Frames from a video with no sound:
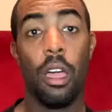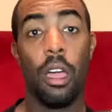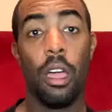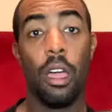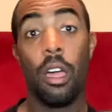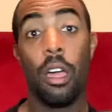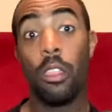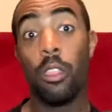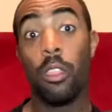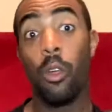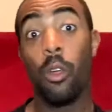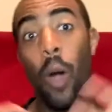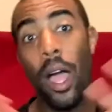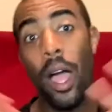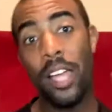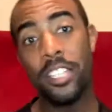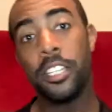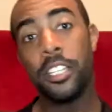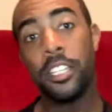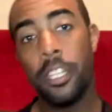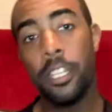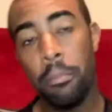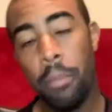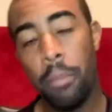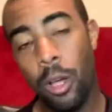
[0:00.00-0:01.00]
The
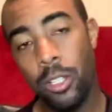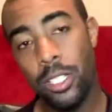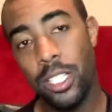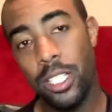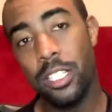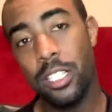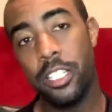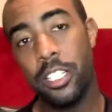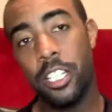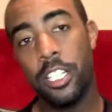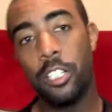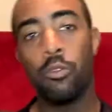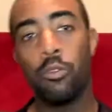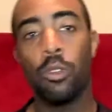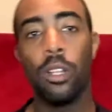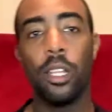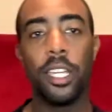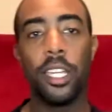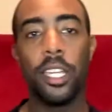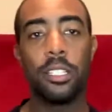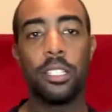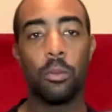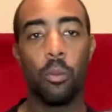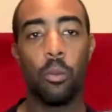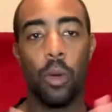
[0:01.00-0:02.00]
Washington Post has just released
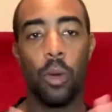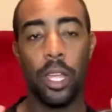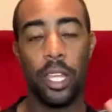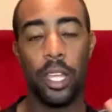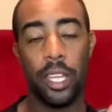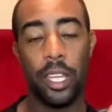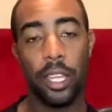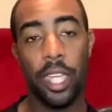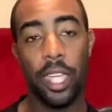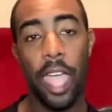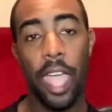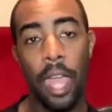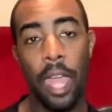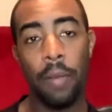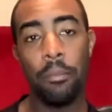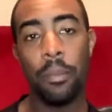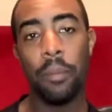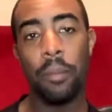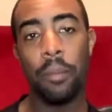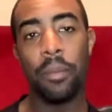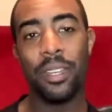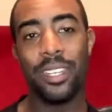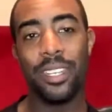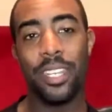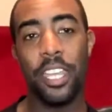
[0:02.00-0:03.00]
what it can be
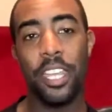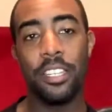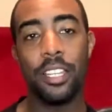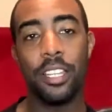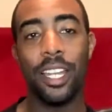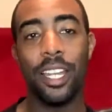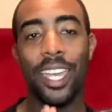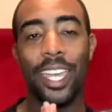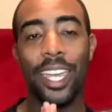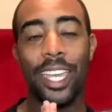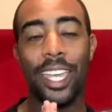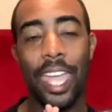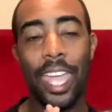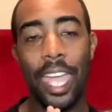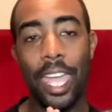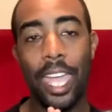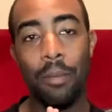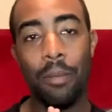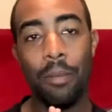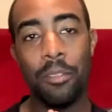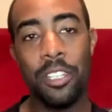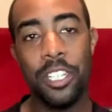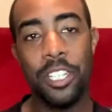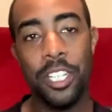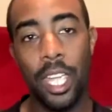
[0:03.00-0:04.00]
potentially a
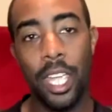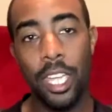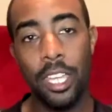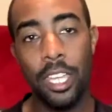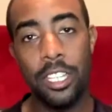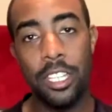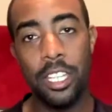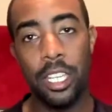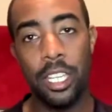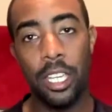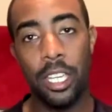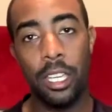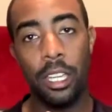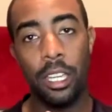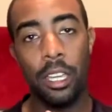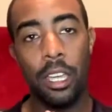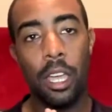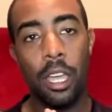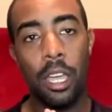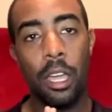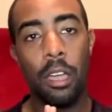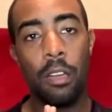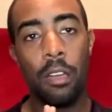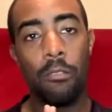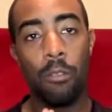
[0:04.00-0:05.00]
game-changing
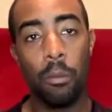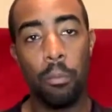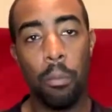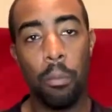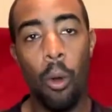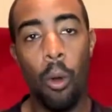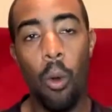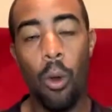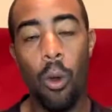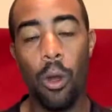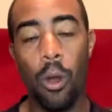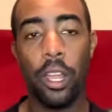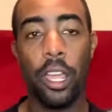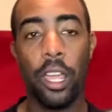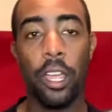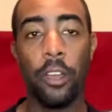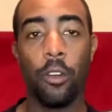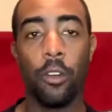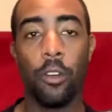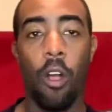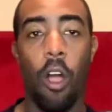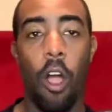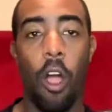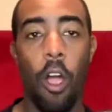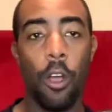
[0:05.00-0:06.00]
report and or
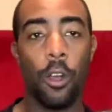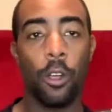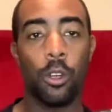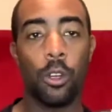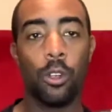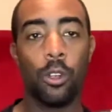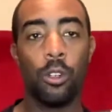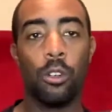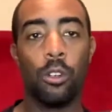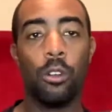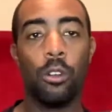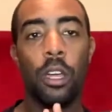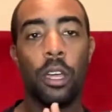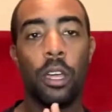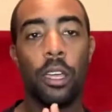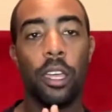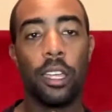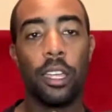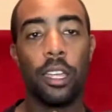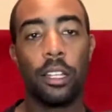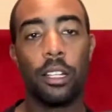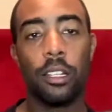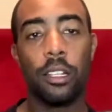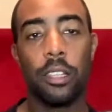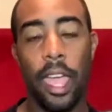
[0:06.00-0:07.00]
article
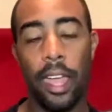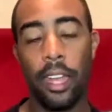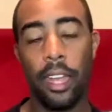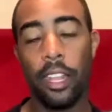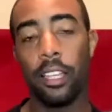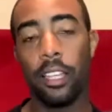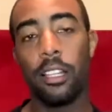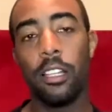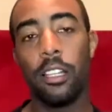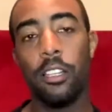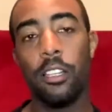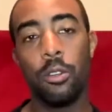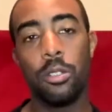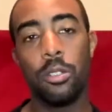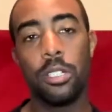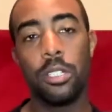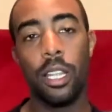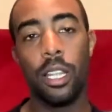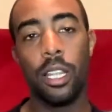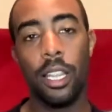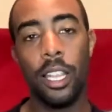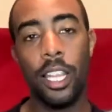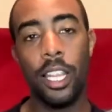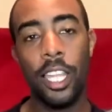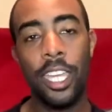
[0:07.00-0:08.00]
that includes
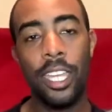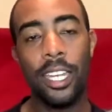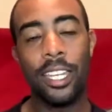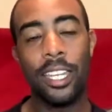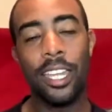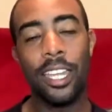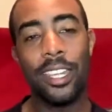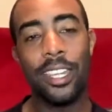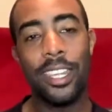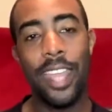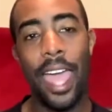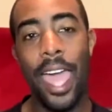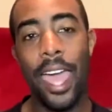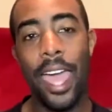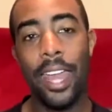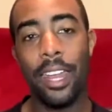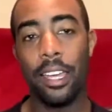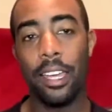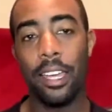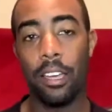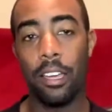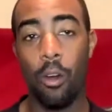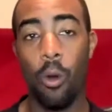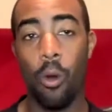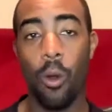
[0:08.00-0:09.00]
leaked data
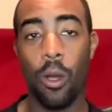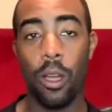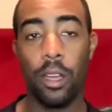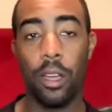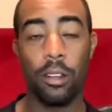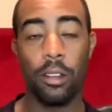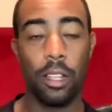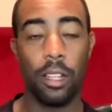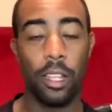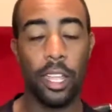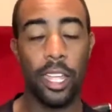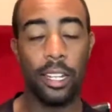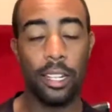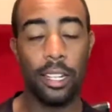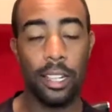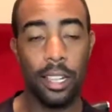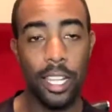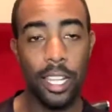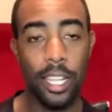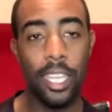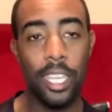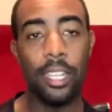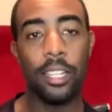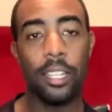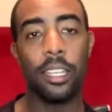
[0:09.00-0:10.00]
or
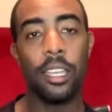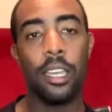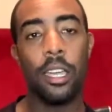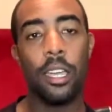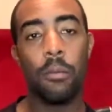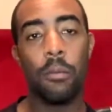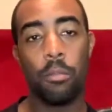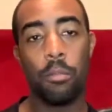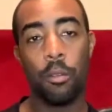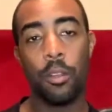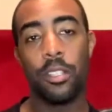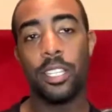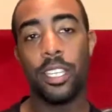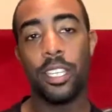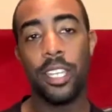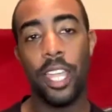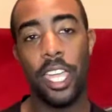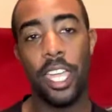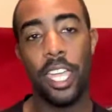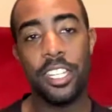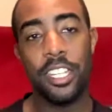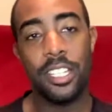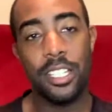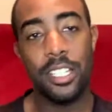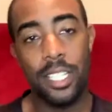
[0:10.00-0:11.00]
leaked
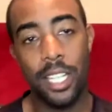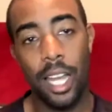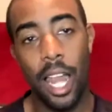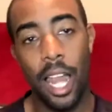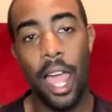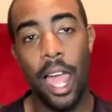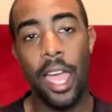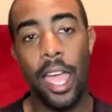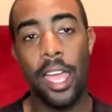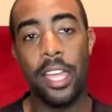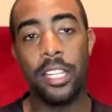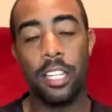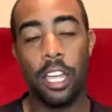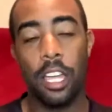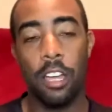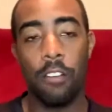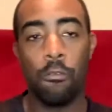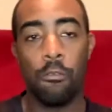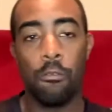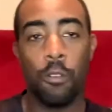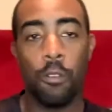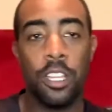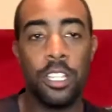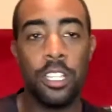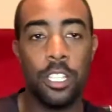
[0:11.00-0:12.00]
presentation slides of
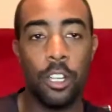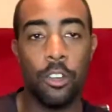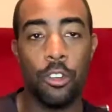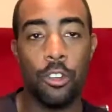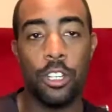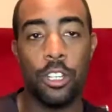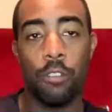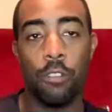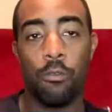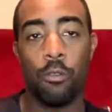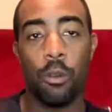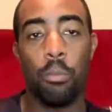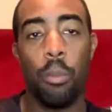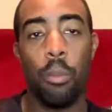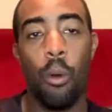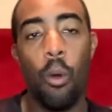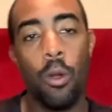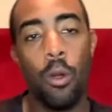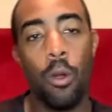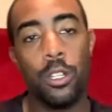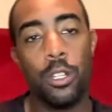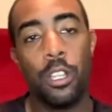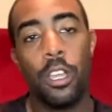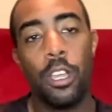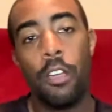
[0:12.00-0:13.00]
research and reports
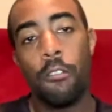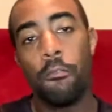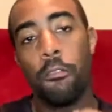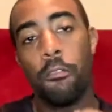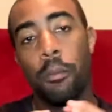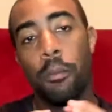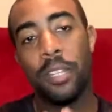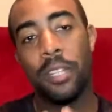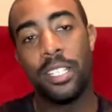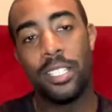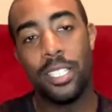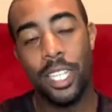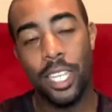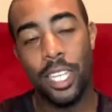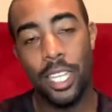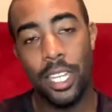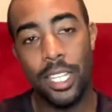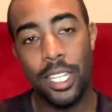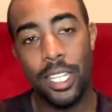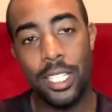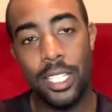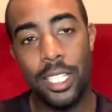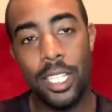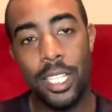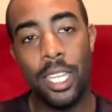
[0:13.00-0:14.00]
from the
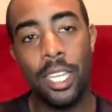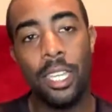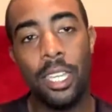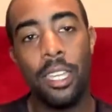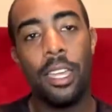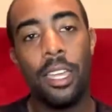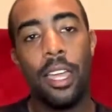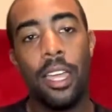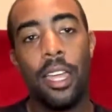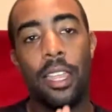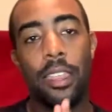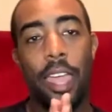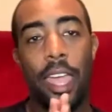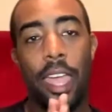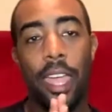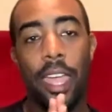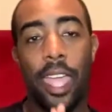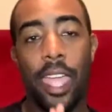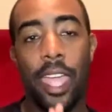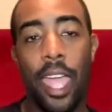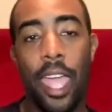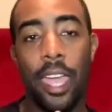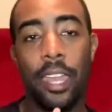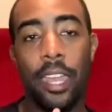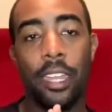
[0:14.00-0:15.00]
CDC that
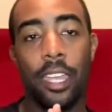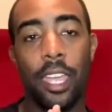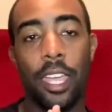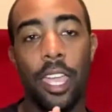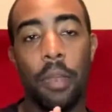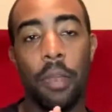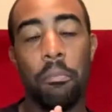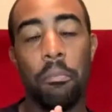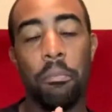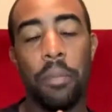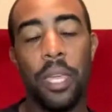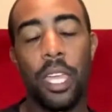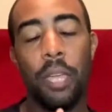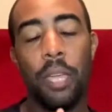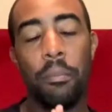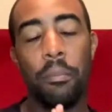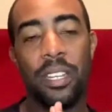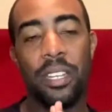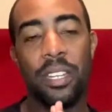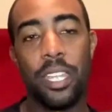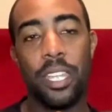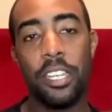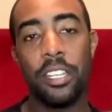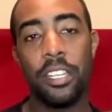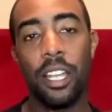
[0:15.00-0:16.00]
can, again, be
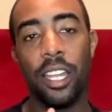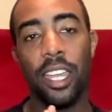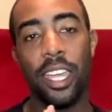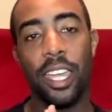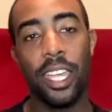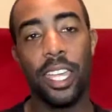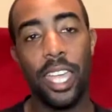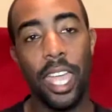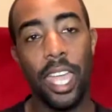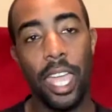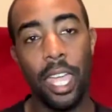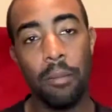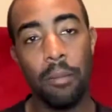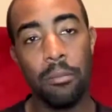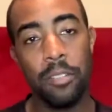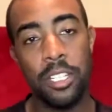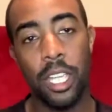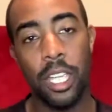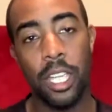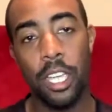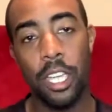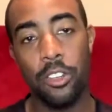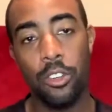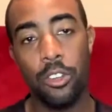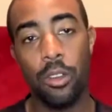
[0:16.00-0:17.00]
potentially a game
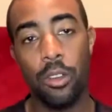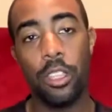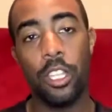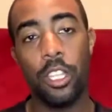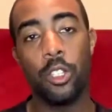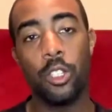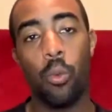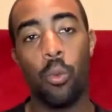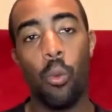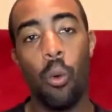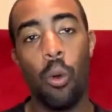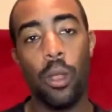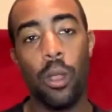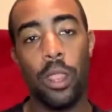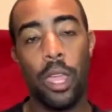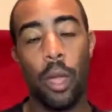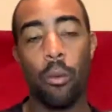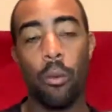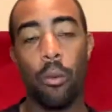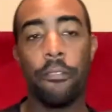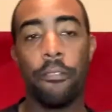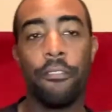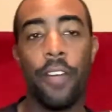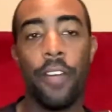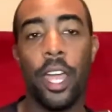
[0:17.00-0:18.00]
changer in this war that we're
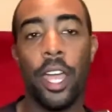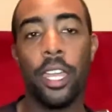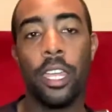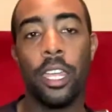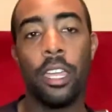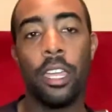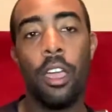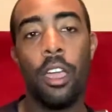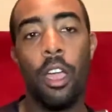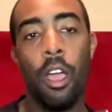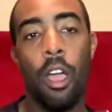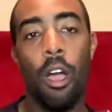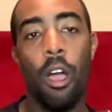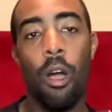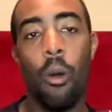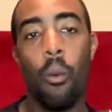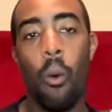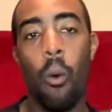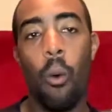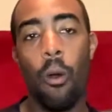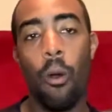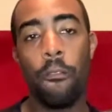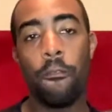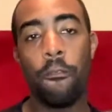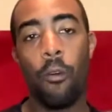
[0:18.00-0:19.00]
fighting, a war
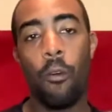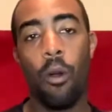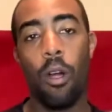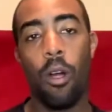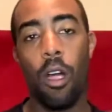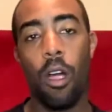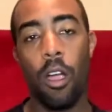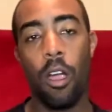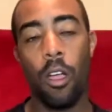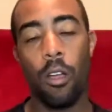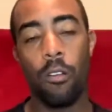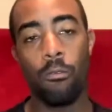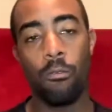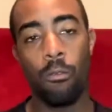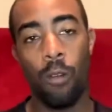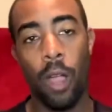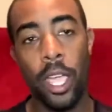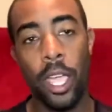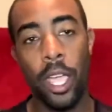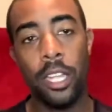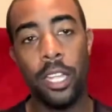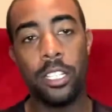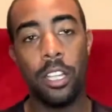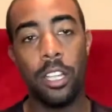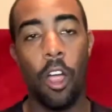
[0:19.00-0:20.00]
for our
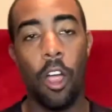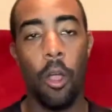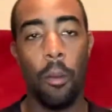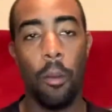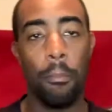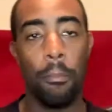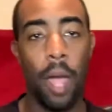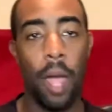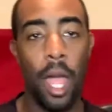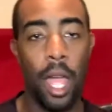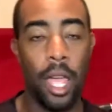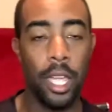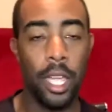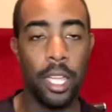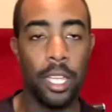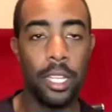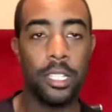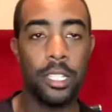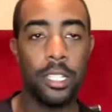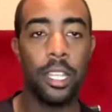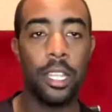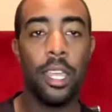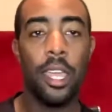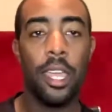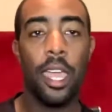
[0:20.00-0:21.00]
rights, our minds,
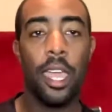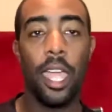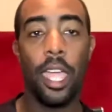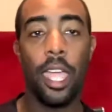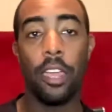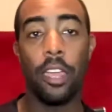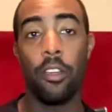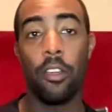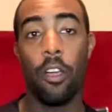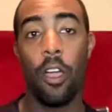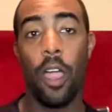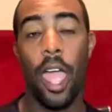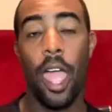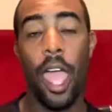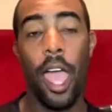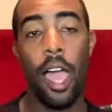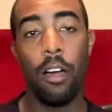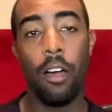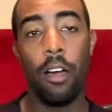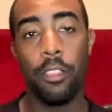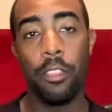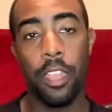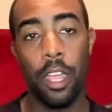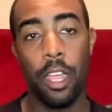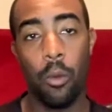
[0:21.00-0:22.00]
and our
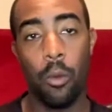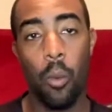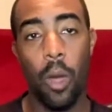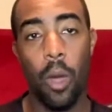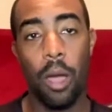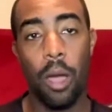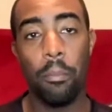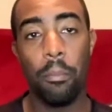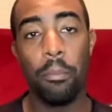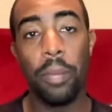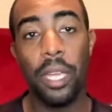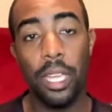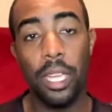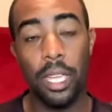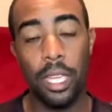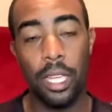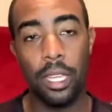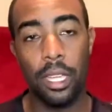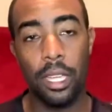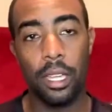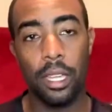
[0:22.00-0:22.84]
health and well-being,